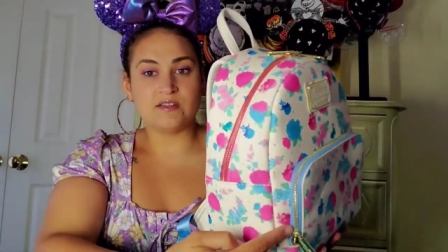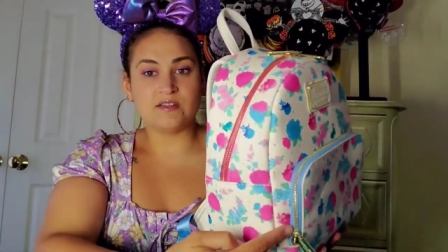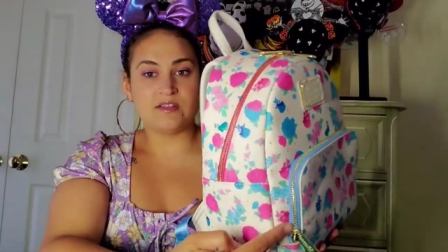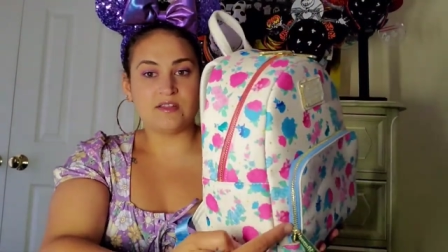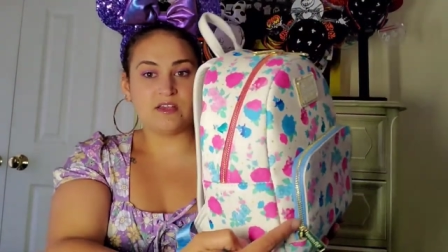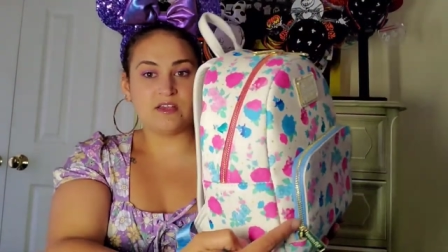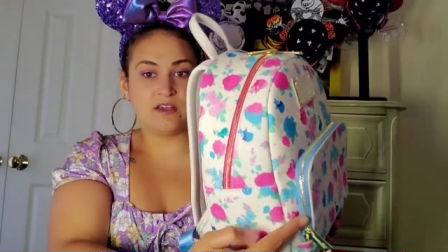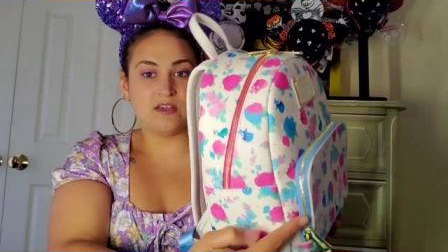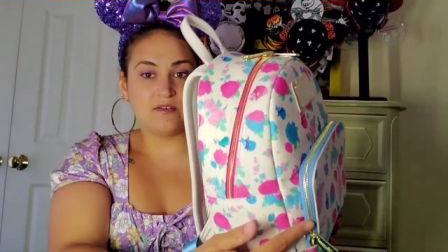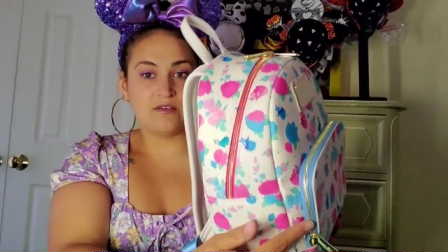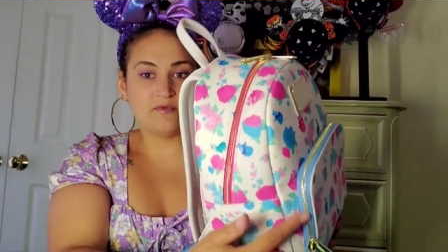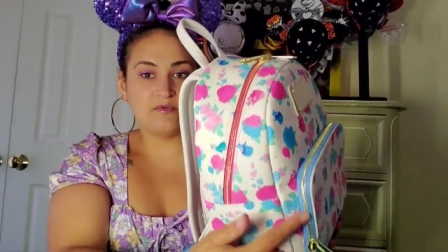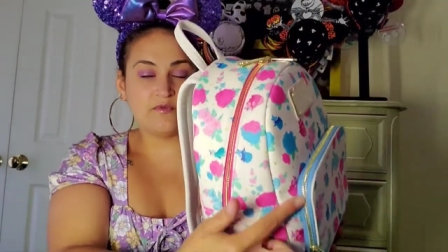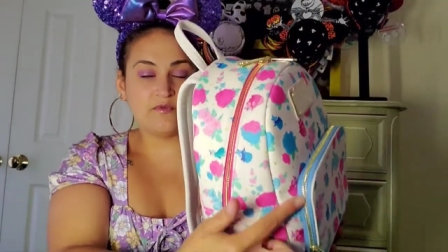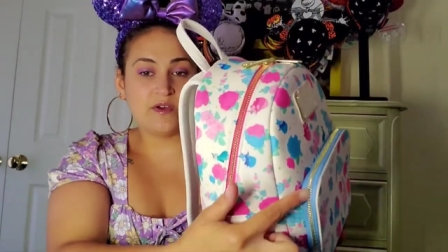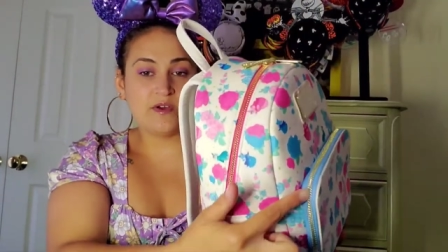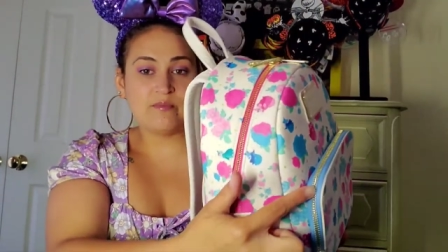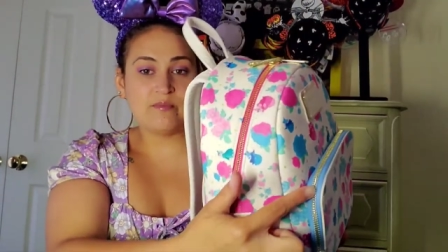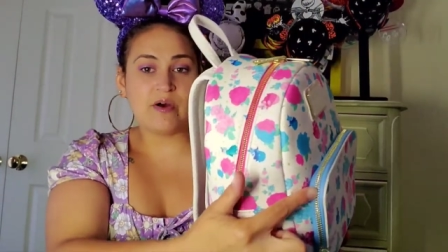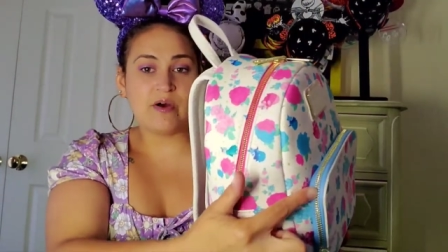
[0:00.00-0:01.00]
The
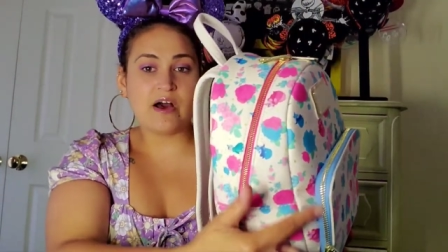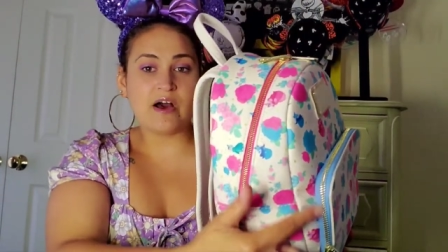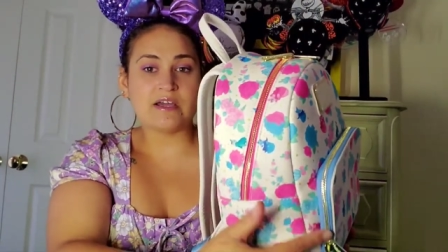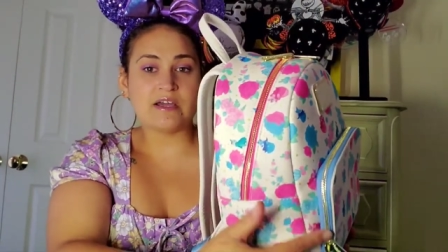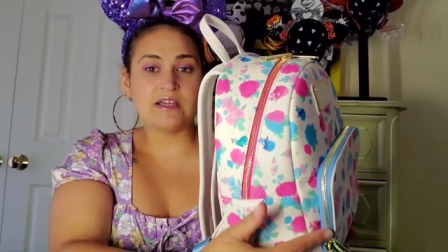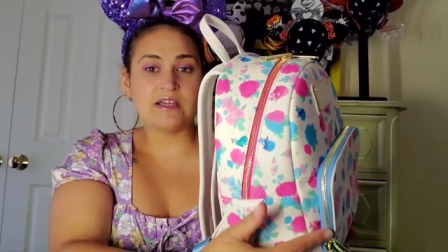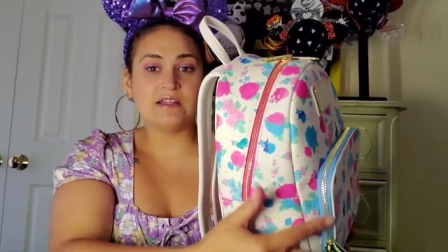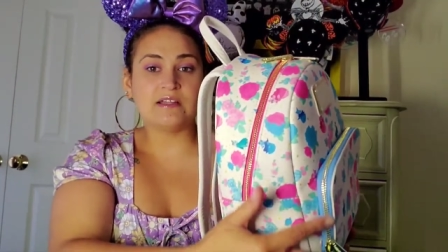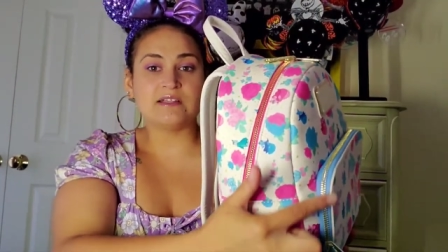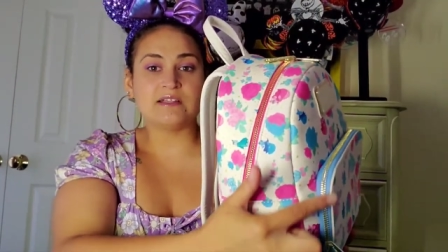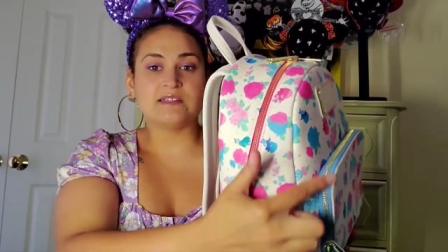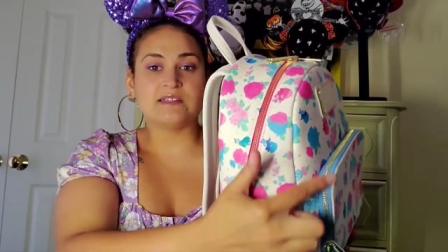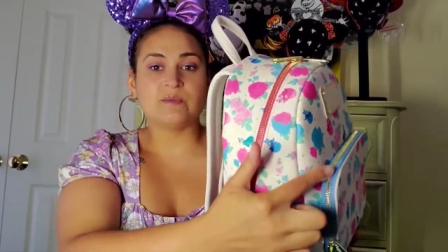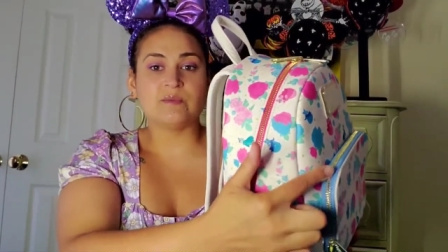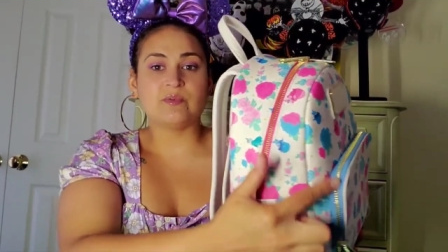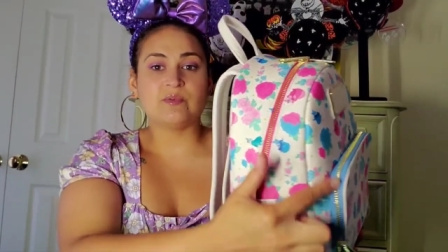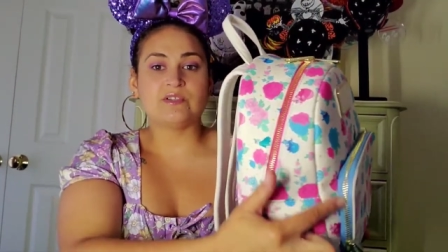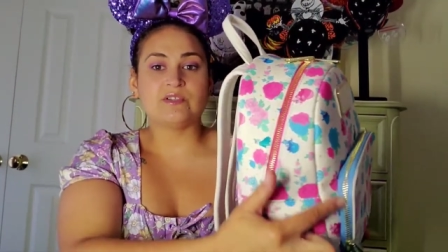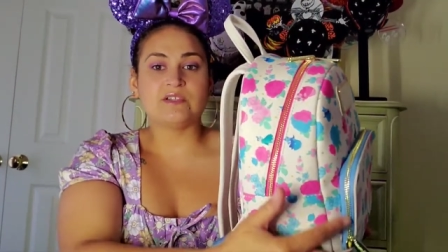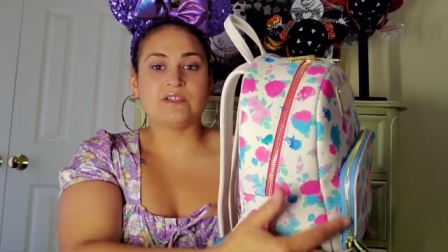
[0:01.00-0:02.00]
front pocket, the
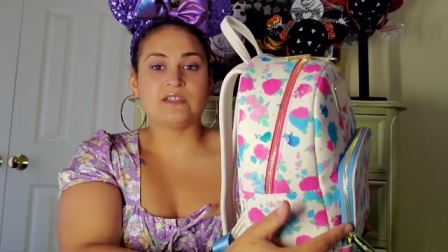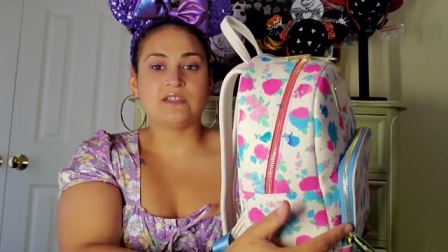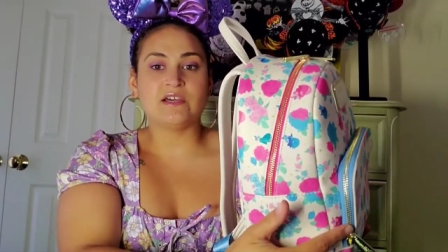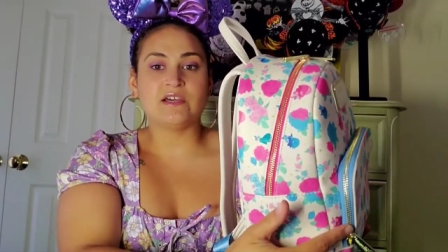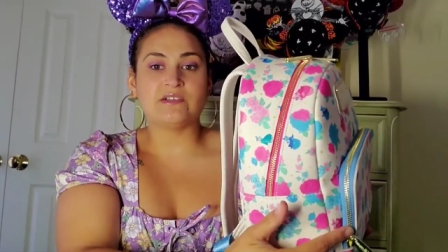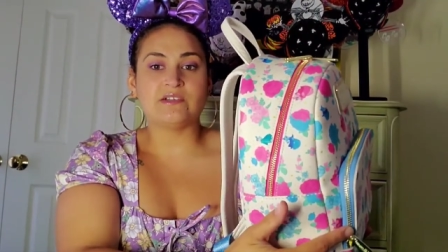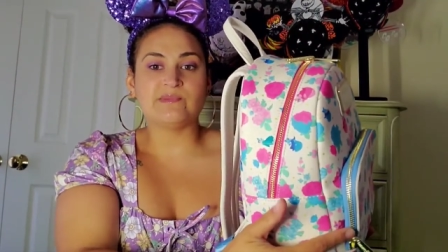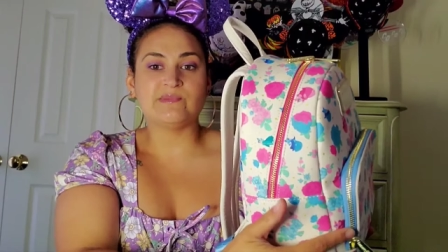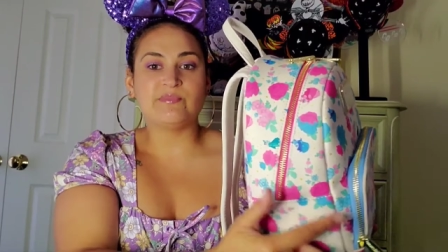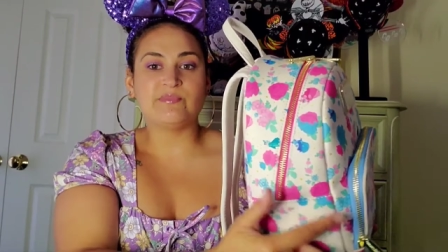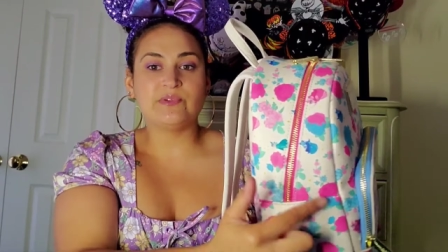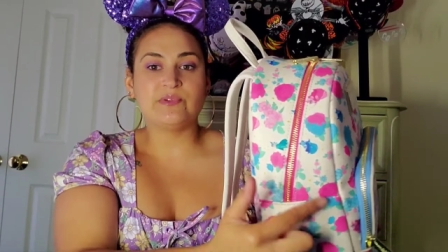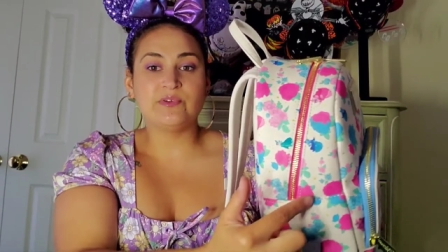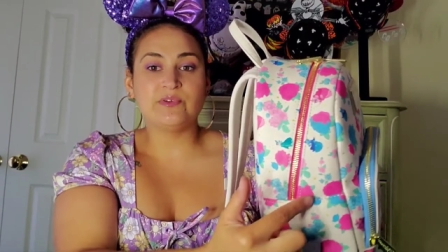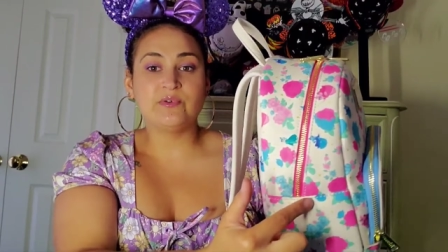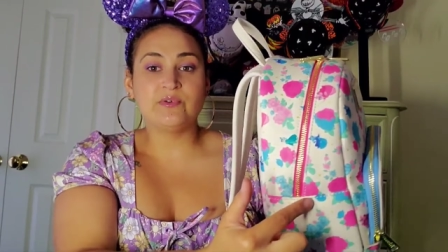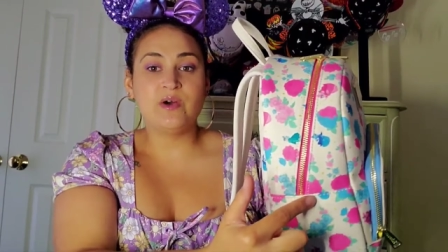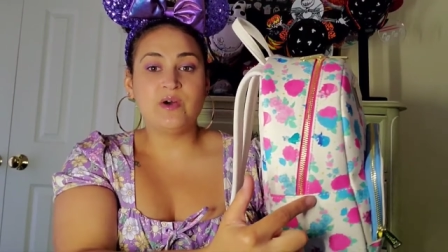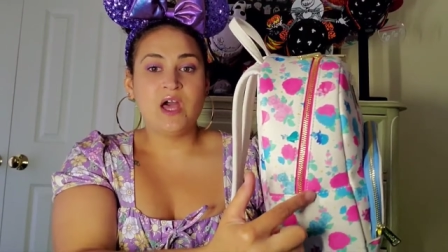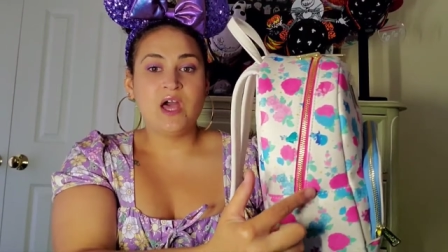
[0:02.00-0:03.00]
zipper detail is
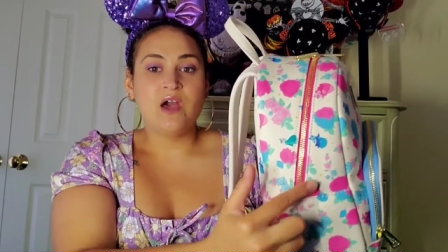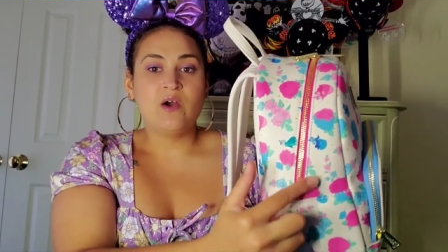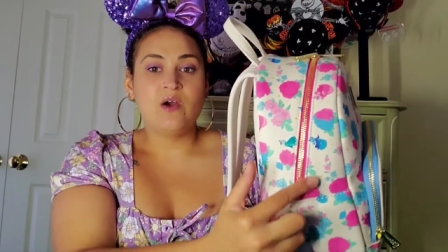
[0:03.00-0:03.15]
blue,